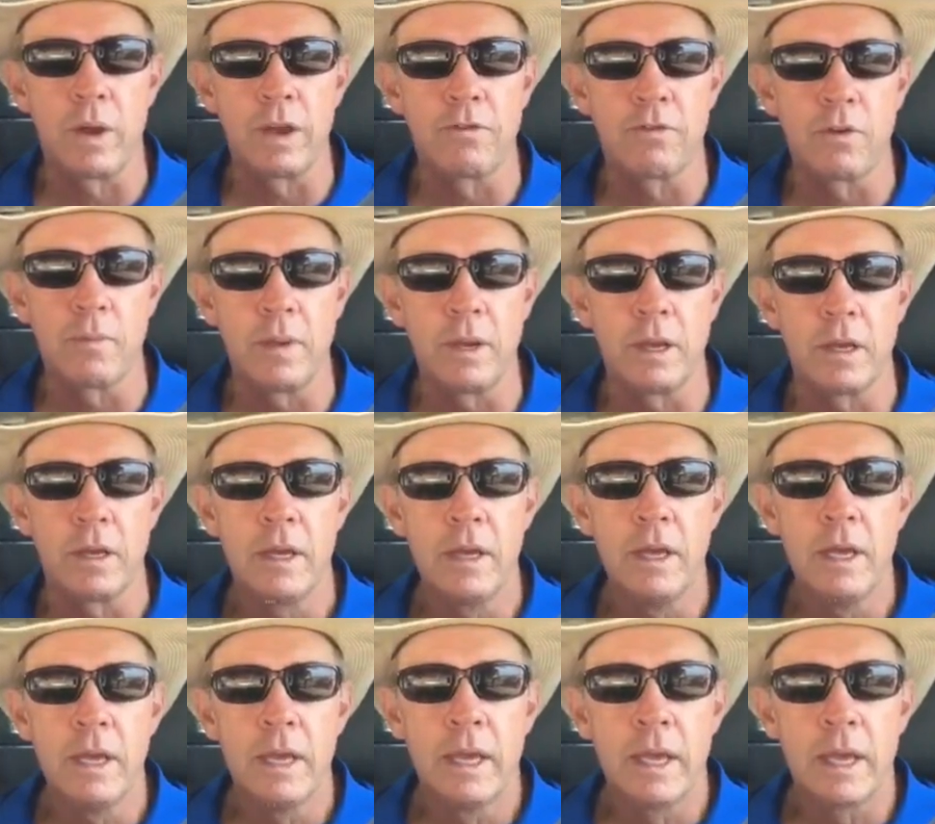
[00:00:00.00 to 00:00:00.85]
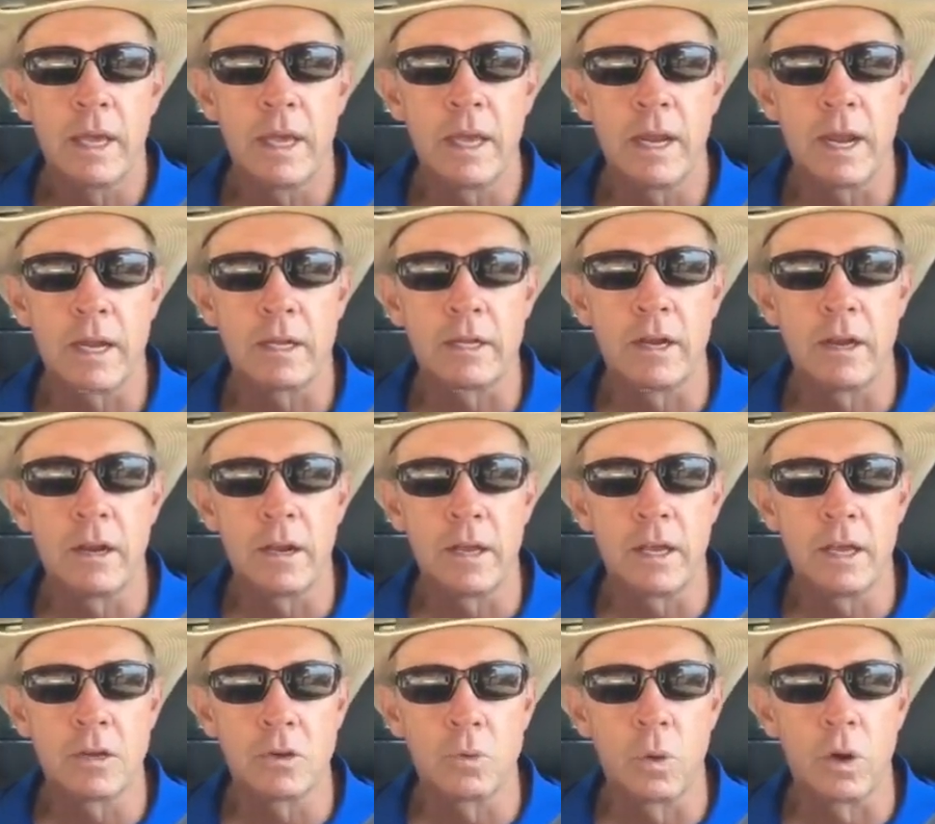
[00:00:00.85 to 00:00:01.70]
are waiting for me to get out there
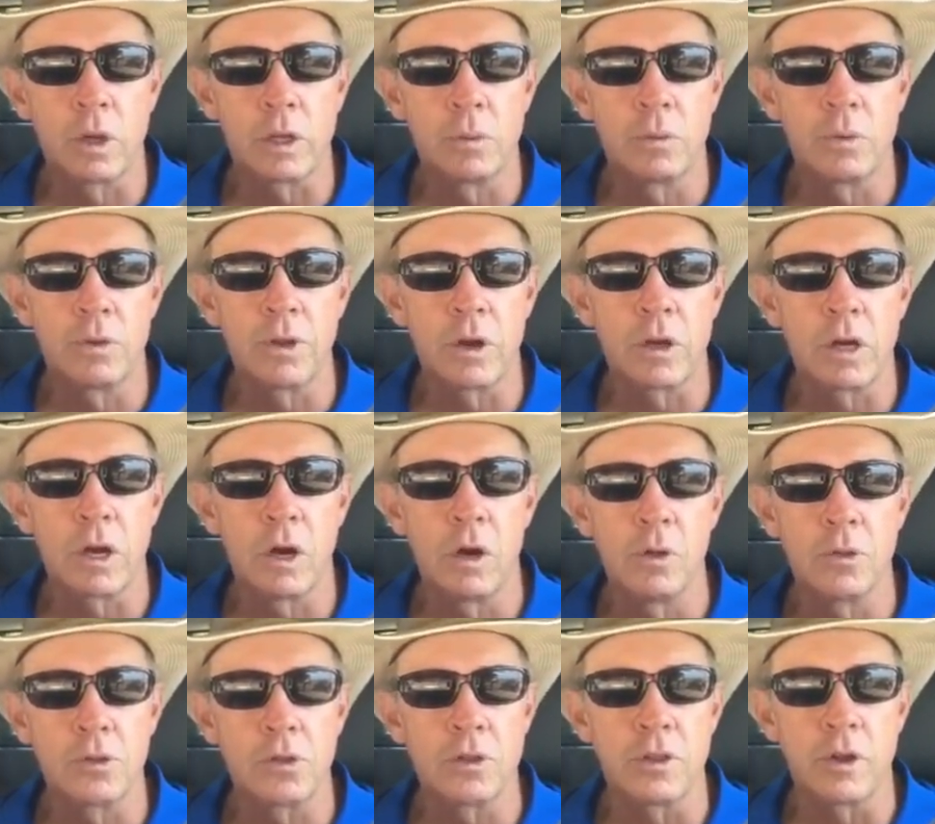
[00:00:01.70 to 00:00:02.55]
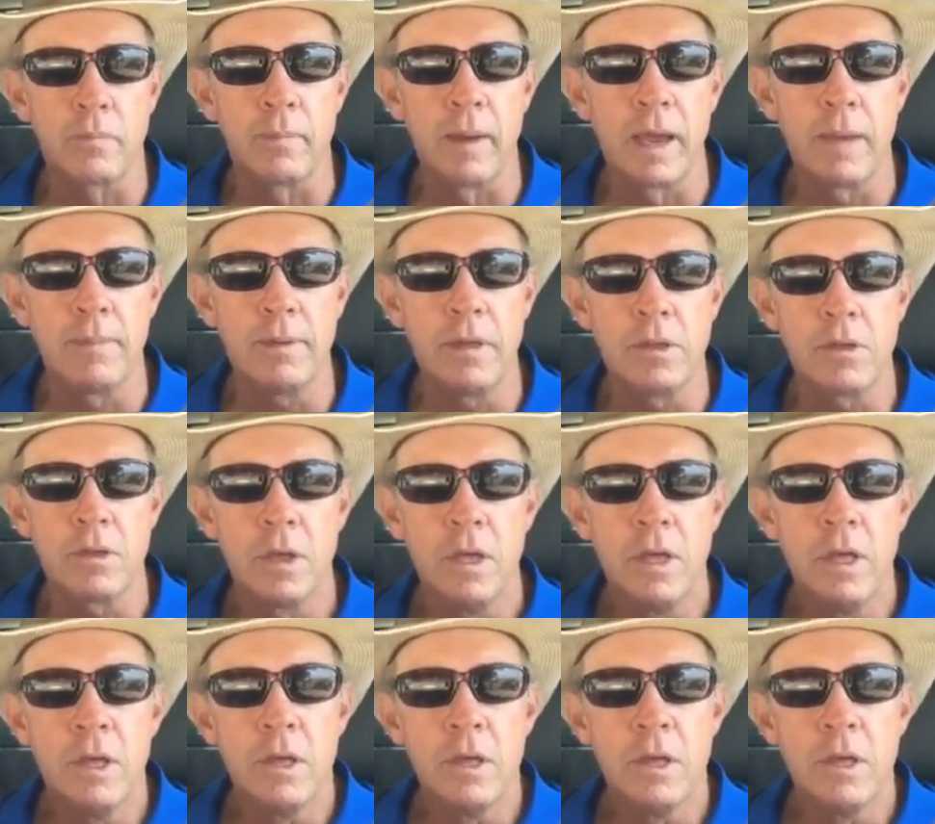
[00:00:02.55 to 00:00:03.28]
and get to working with their colts and their babies.